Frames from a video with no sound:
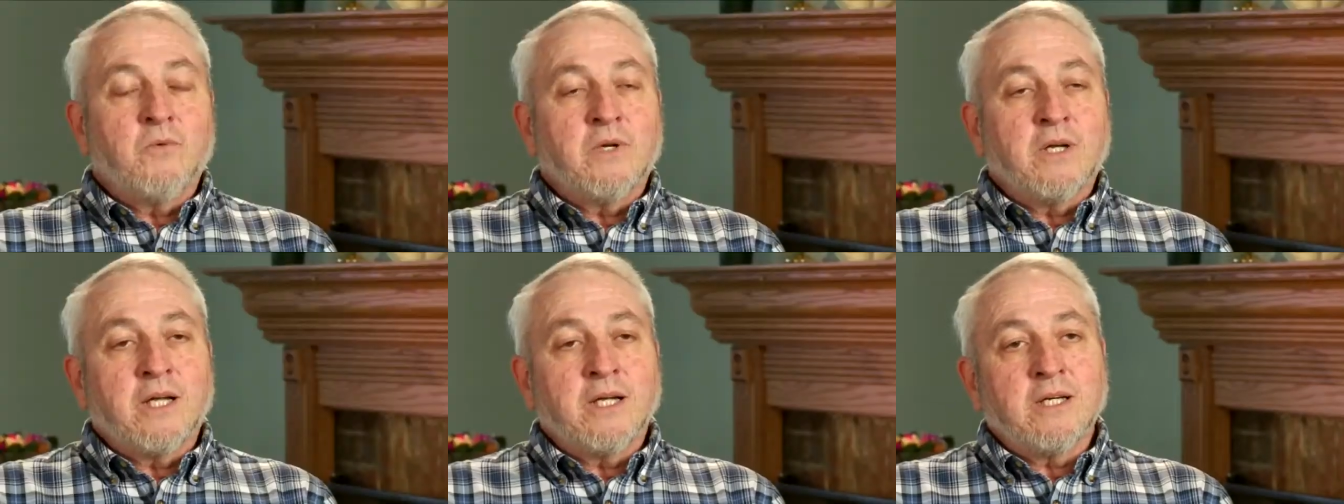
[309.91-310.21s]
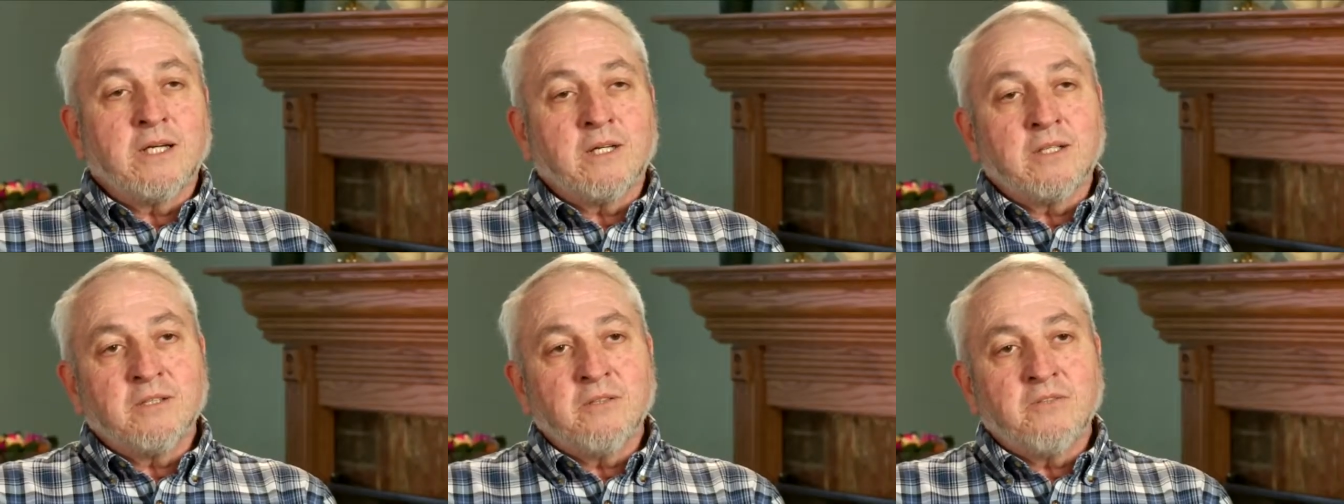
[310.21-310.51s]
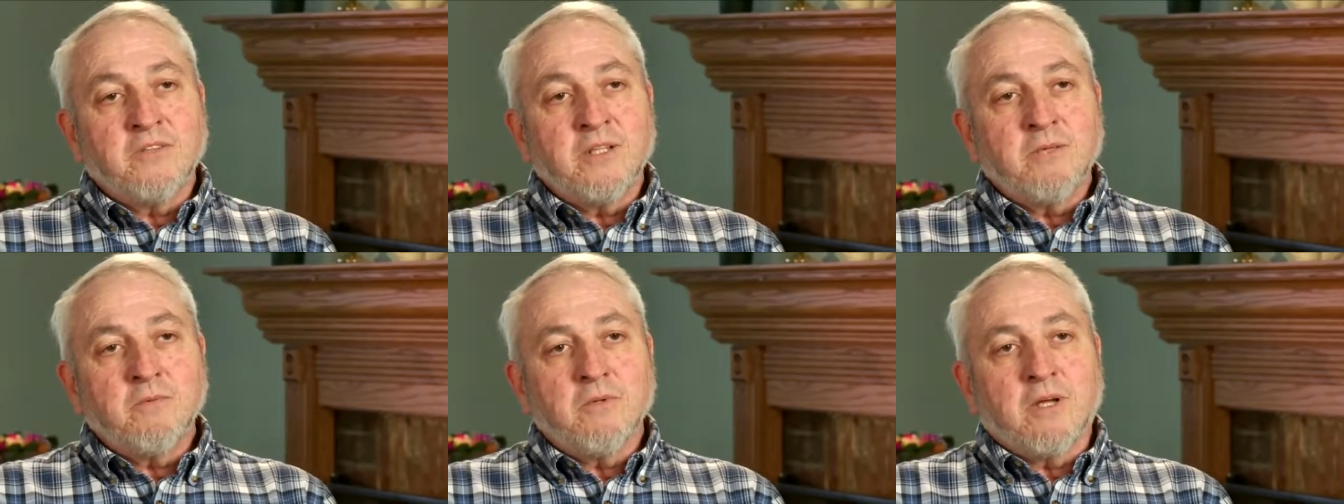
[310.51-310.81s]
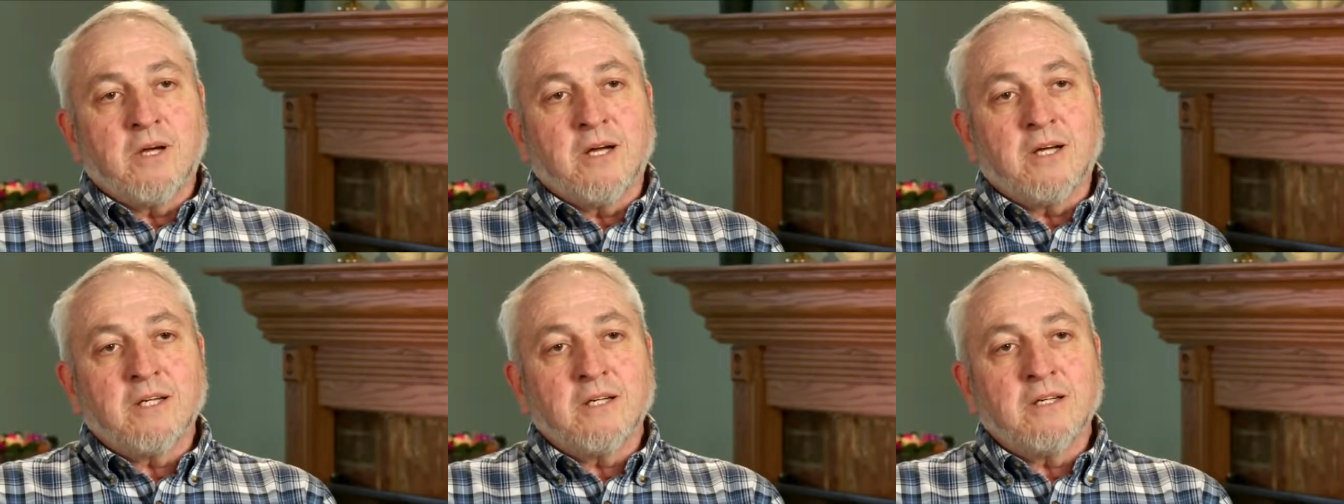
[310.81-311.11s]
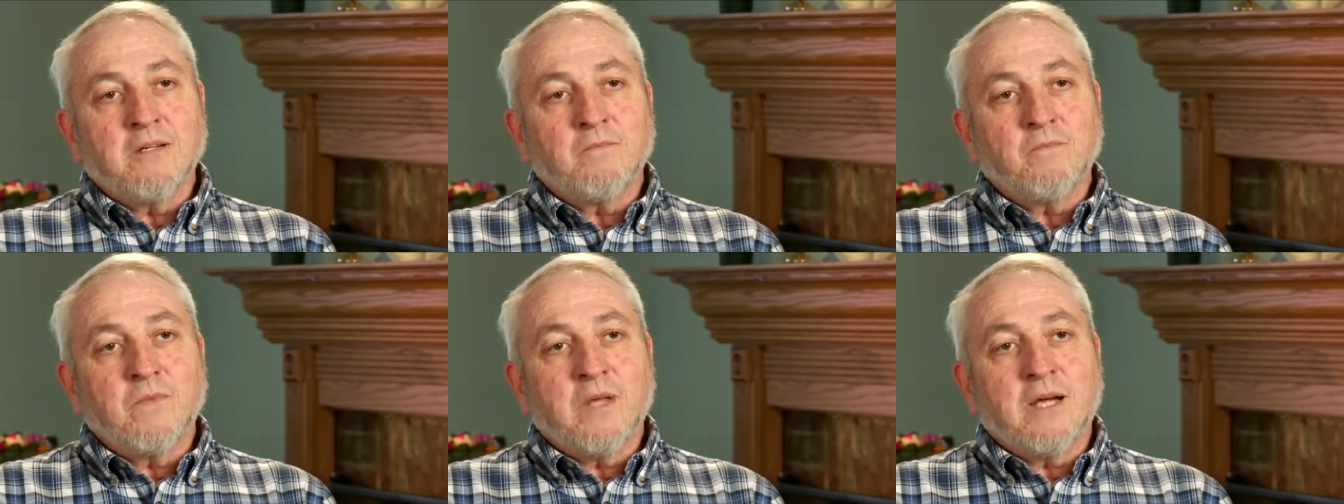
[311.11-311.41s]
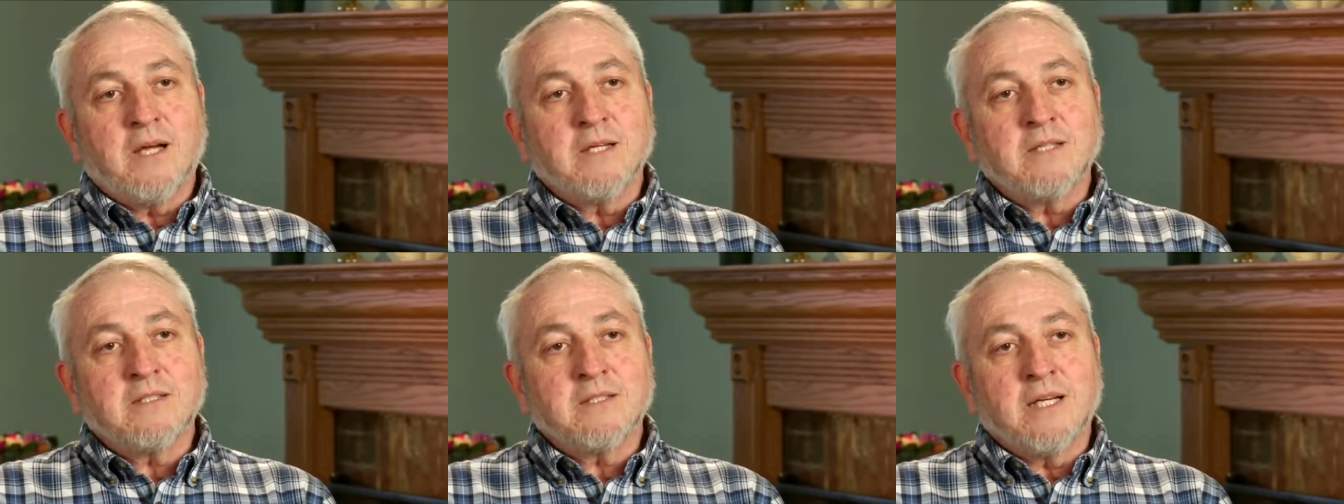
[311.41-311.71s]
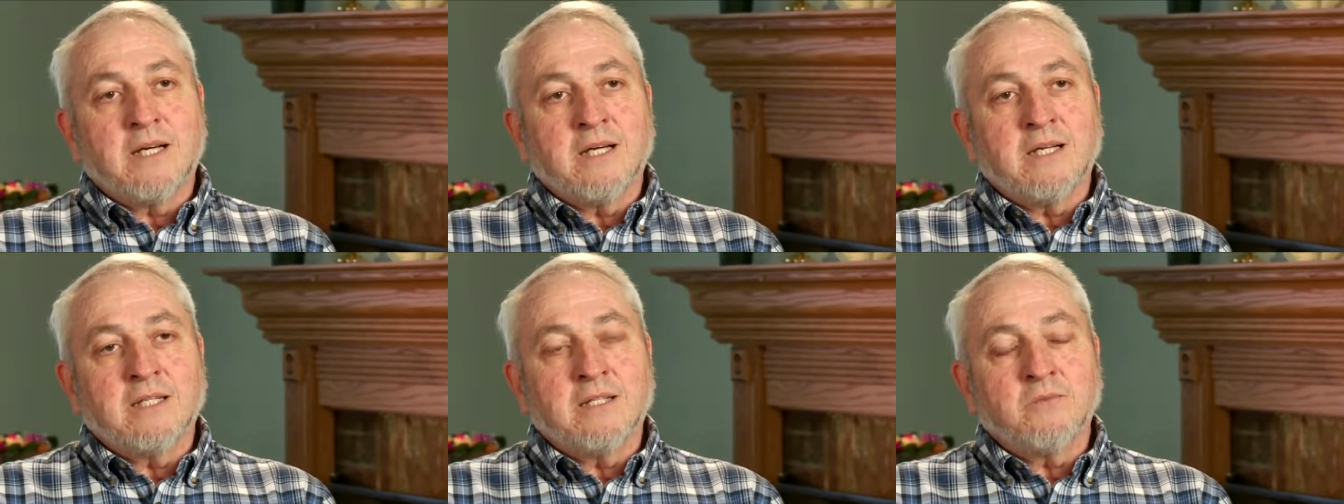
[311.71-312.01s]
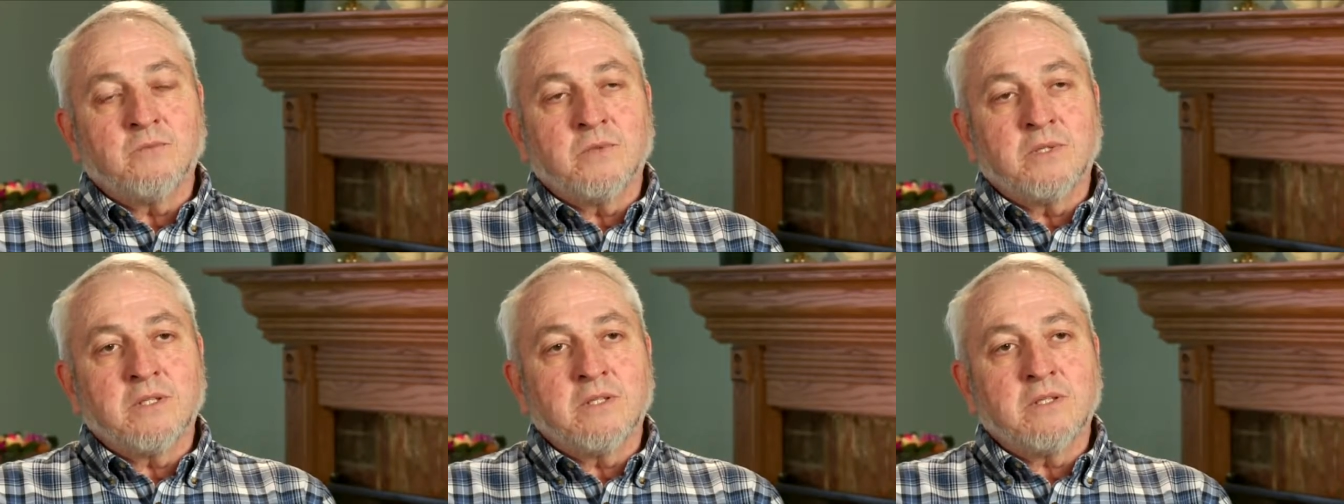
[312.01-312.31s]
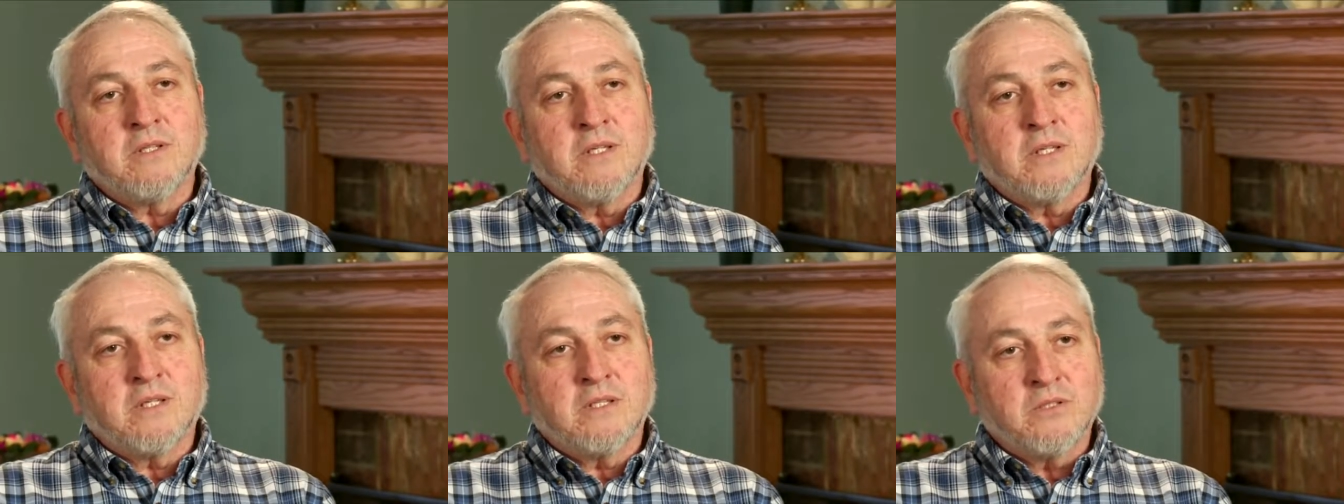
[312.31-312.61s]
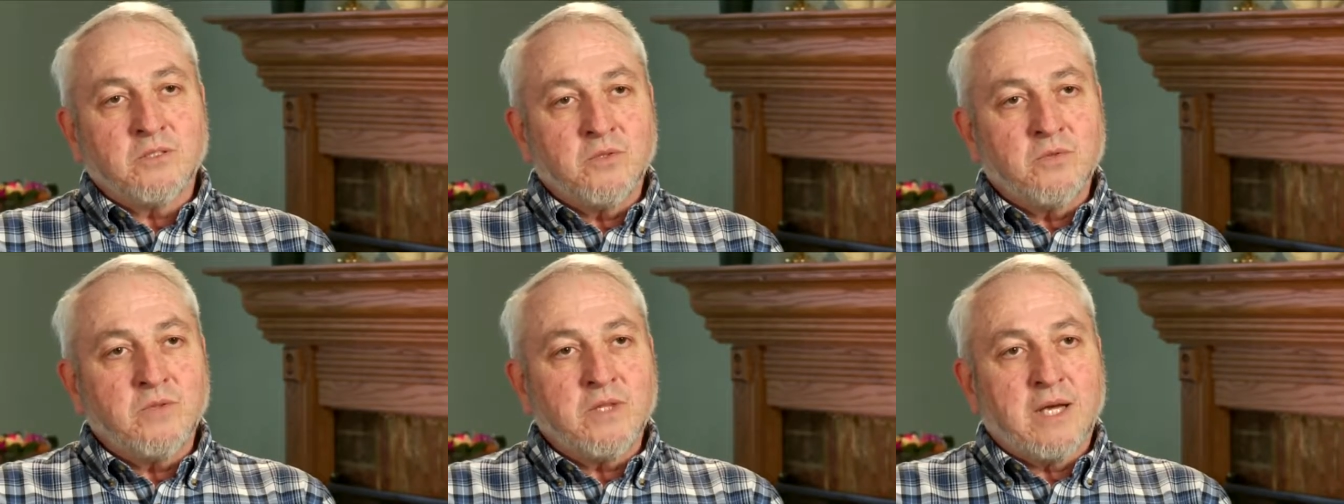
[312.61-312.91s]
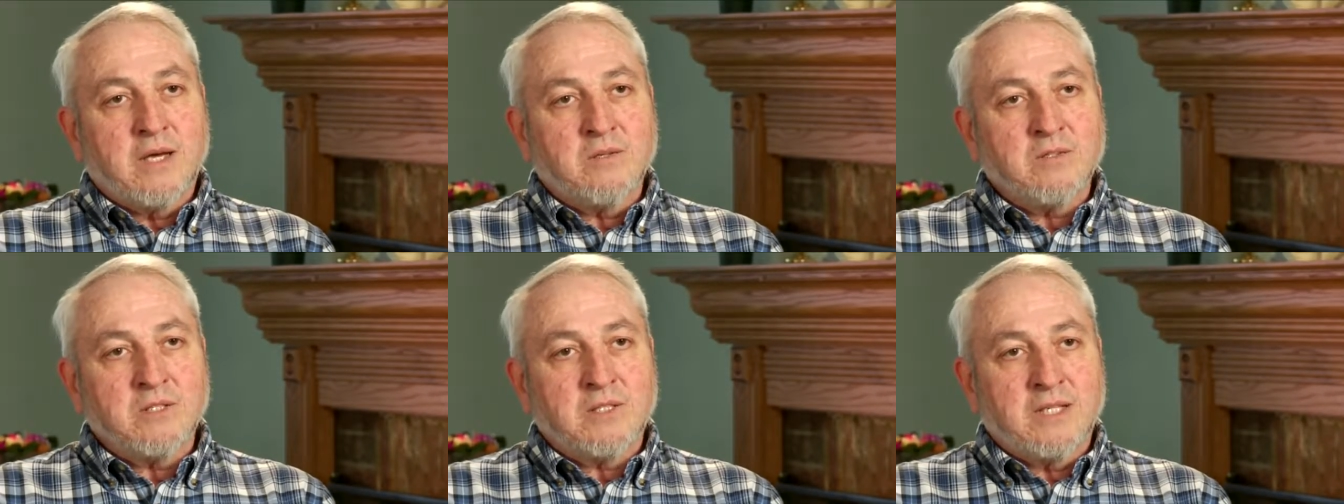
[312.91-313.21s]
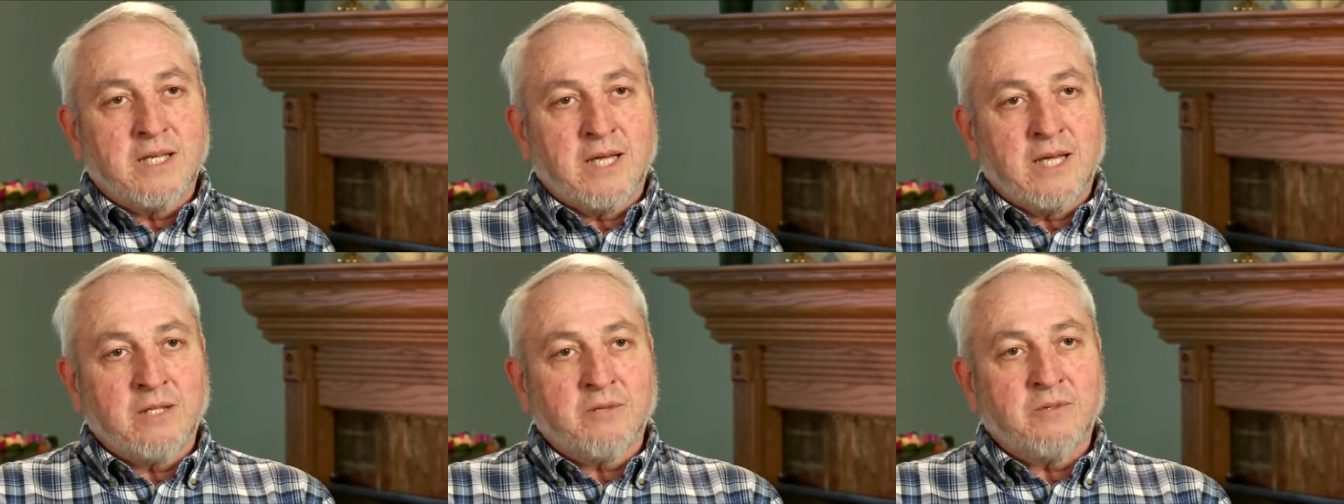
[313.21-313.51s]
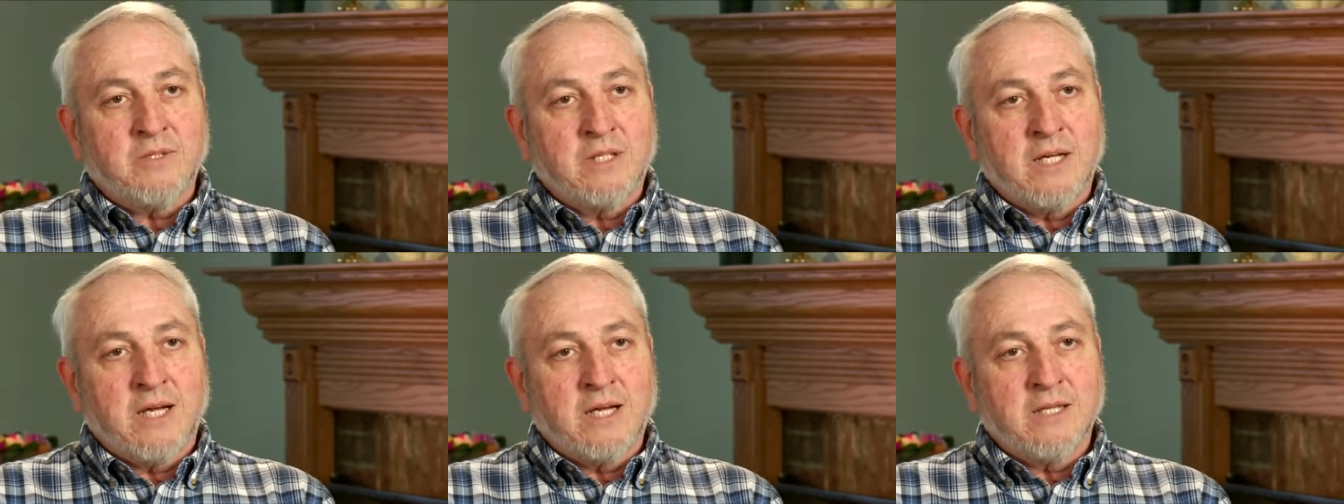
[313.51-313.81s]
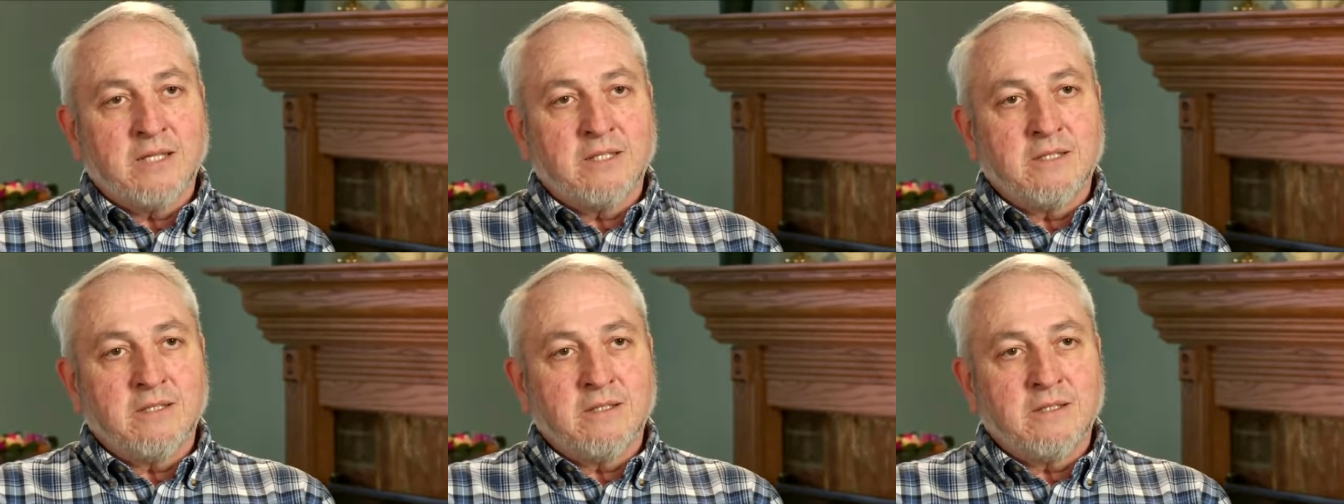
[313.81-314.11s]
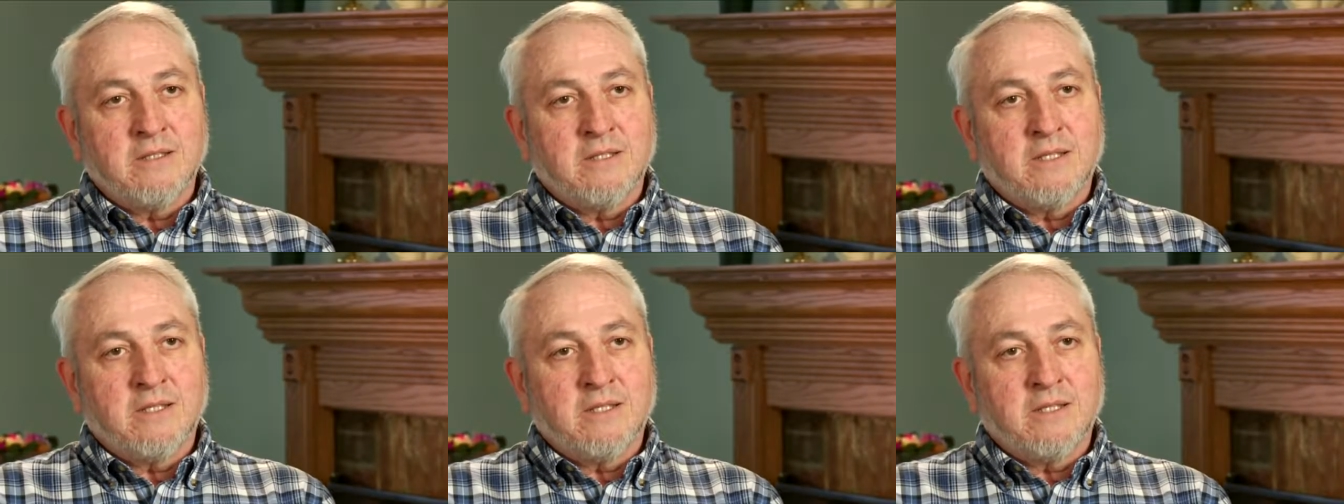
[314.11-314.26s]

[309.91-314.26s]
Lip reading: When I got the vBloc, I started with a 2,000 calorie diet,